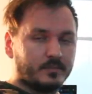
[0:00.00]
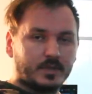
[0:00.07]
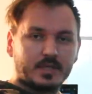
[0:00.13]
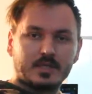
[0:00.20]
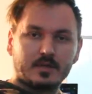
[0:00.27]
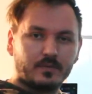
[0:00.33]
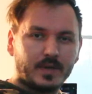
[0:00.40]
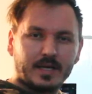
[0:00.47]

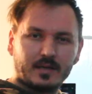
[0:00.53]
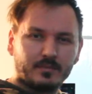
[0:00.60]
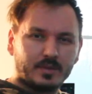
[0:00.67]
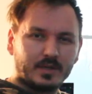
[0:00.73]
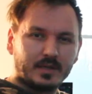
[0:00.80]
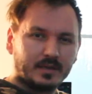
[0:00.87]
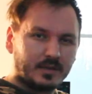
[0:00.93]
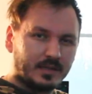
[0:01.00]
just a random
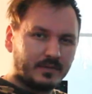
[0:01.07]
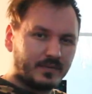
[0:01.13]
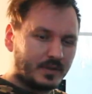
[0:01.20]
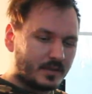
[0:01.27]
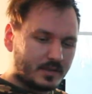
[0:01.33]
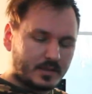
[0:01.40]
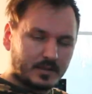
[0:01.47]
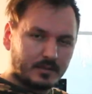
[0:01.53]
thing.
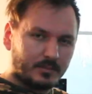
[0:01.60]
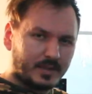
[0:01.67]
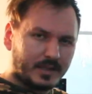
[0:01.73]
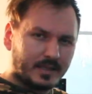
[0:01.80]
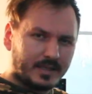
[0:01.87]
Even but